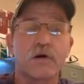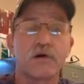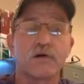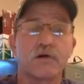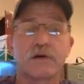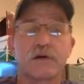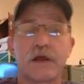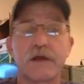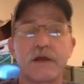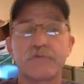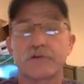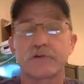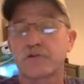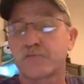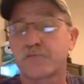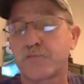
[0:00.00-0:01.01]
Okay, I
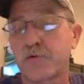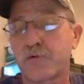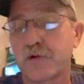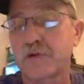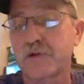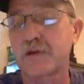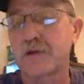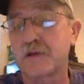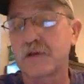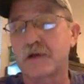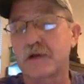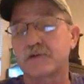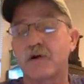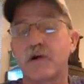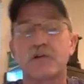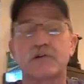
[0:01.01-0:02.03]
put
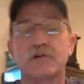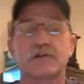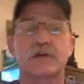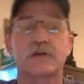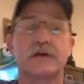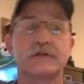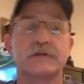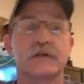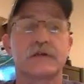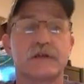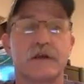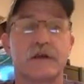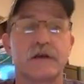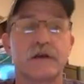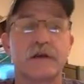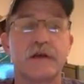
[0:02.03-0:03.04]
the dollar signs in
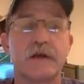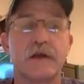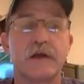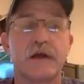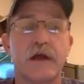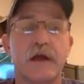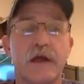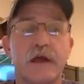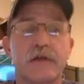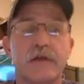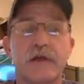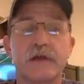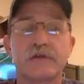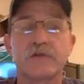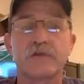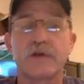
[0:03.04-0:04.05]
there. And
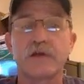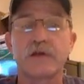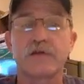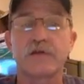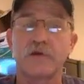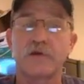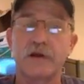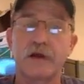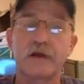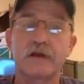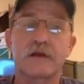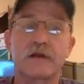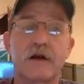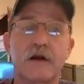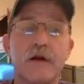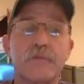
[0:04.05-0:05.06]
that's why when I
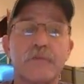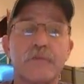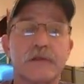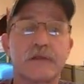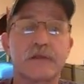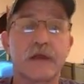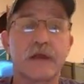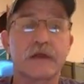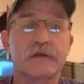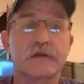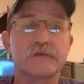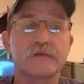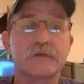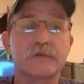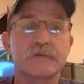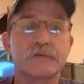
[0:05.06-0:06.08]
copy that,
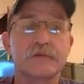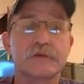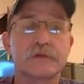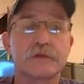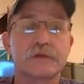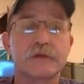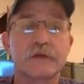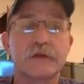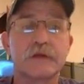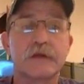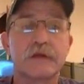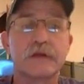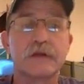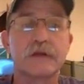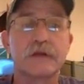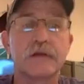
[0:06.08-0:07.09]
whoops,
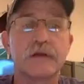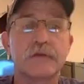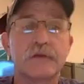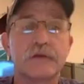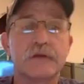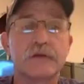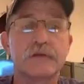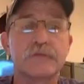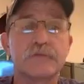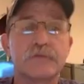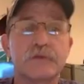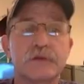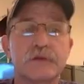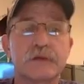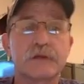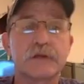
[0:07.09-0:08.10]
let me
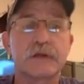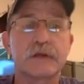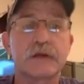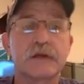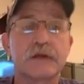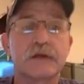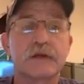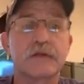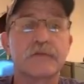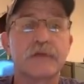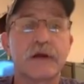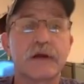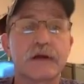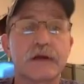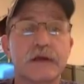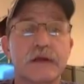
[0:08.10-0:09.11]
put that
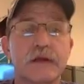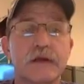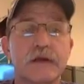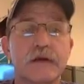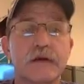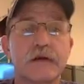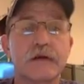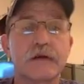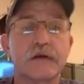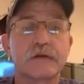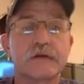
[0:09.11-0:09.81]
back in there.